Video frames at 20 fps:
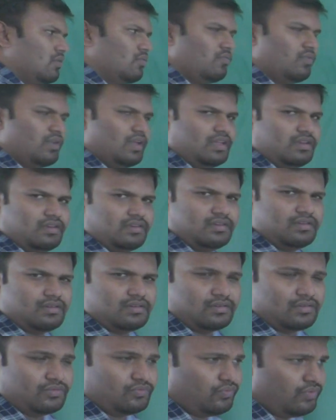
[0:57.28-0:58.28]

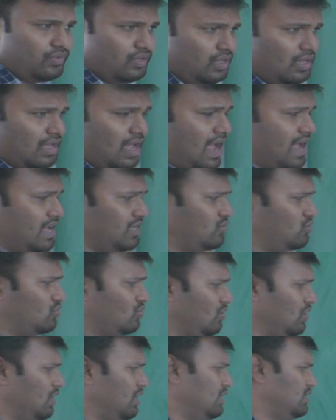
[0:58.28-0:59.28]
When we
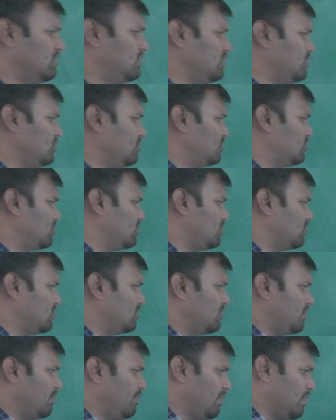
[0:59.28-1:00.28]
isolate these
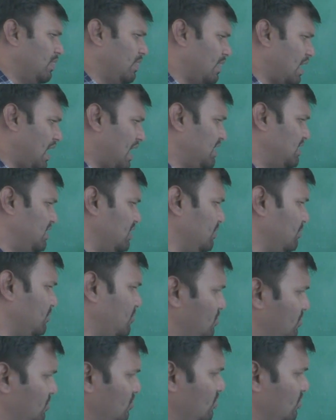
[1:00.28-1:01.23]
atoms,